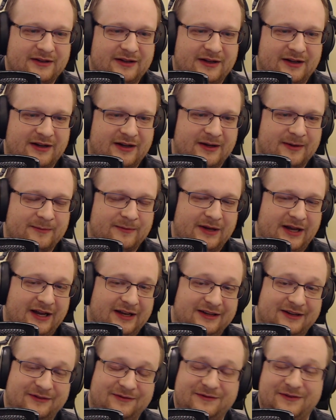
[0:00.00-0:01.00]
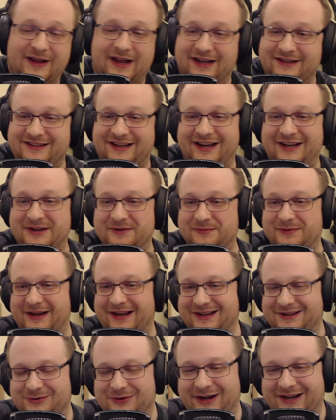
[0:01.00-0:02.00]
Um, and in fact,
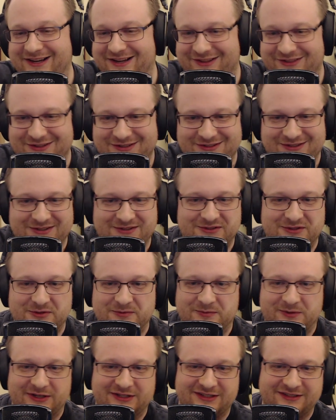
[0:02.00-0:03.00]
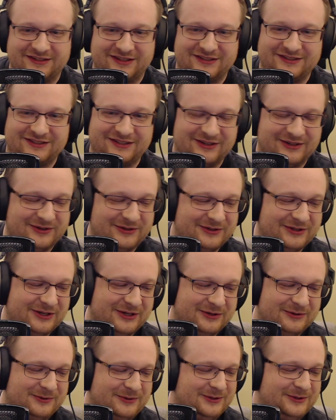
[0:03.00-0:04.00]
anyway, cranking this thing too much, as I said
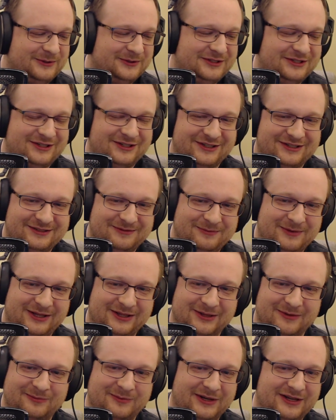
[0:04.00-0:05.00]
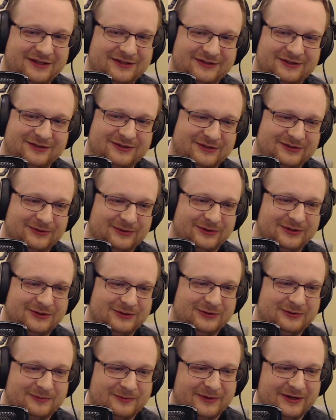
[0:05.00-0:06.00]
earlier, will just make the bass distort
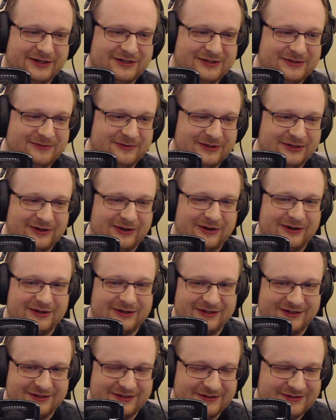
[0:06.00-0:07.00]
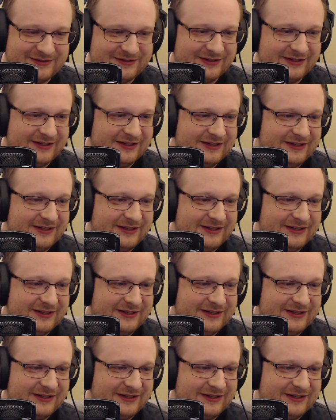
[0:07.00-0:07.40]
too much regardless.